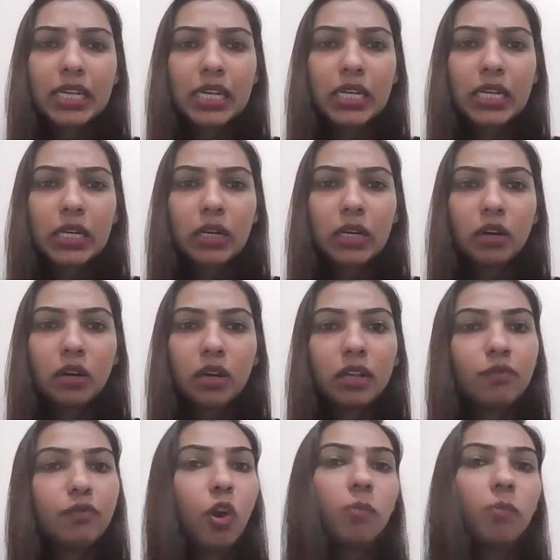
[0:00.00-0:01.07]
are
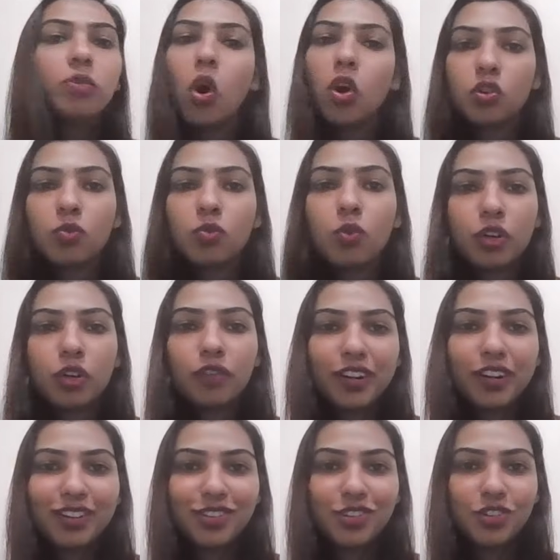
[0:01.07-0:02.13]
from the automotive
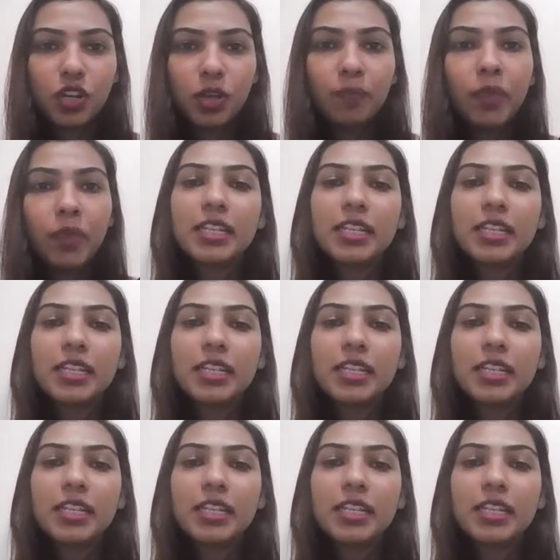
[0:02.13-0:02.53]
industry.